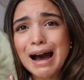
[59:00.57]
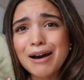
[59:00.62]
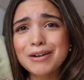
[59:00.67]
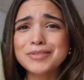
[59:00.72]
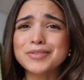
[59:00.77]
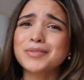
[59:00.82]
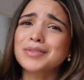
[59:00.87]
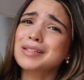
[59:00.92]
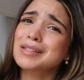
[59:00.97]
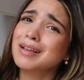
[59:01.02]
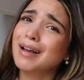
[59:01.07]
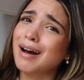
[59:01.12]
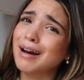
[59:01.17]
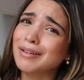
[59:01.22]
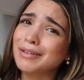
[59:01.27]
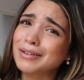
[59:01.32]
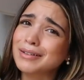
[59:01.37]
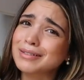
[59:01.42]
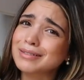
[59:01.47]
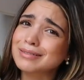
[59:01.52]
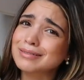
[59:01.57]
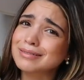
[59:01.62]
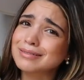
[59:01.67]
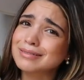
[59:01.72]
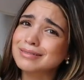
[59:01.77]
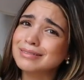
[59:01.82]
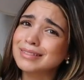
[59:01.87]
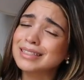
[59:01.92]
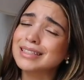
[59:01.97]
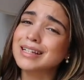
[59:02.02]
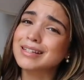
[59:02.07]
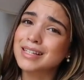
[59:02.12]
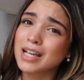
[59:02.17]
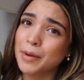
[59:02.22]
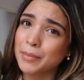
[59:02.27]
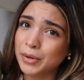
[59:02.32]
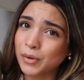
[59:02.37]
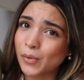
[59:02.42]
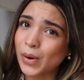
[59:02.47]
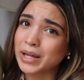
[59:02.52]
Also this color. It does
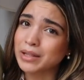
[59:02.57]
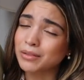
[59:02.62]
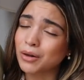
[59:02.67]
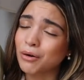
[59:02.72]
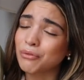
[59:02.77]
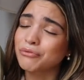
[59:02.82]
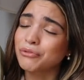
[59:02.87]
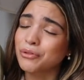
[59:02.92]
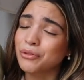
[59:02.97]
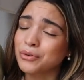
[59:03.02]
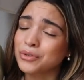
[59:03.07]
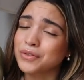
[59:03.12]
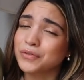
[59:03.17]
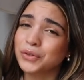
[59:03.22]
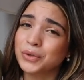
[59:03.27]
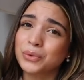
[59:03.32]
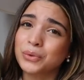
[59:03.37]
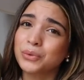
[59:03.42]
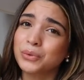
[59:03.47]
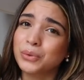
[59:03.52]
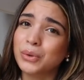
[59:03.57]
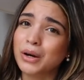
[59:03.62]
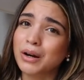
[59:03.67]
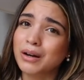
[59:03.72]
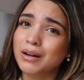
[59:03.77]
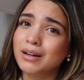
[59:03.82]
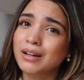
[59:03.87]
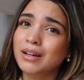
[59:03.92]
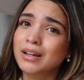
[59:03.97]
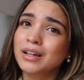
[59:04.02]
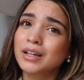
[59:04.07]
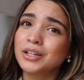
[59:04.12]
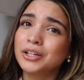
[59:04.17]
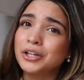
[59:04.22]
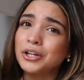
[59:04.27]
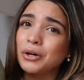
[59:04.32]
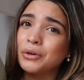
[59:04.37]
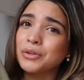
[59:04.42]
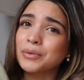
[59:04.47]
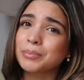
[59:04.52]
come in white though, for those of you who are,
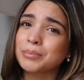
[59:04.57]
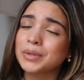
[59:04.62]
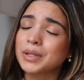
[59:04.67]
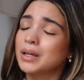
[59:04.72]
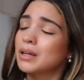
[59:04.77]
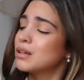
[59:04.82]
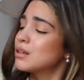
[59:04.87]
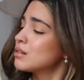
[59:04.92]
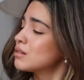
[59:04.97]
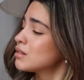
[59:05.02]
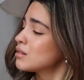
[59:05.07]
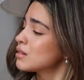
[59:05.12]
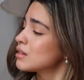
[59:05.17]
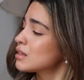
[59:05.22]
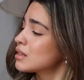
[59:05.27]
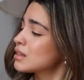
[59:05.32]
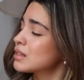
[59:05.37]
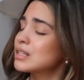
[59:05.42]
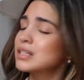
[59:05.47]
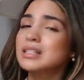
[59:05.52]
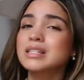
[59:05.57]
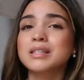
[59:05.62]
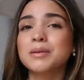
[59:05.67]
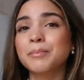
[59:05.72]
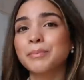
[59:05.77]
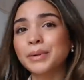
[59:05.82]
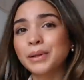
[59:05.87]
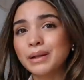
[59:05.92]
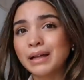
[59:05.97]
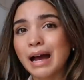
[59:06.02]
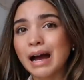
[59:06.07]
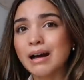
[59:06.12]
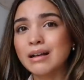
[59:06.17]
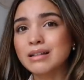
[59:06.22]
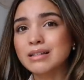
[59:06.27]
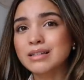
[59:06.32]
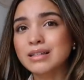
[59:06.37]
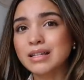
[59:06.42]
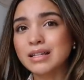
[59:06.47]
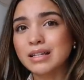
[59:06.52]
you know, the simple
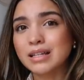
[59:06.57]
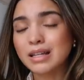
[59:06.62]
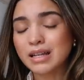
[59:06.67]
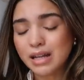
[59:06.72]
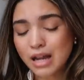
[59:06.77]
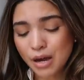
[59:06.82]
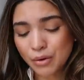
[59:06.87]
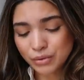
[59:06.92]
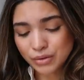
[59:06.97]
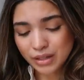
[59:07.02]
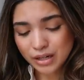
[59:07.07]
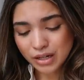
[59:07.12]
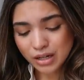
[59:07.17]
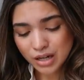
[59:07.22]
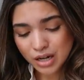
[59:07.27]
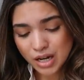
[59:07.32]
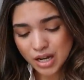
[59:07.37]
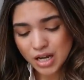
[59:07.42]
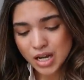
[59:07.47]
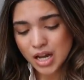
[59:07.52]
gals in out there.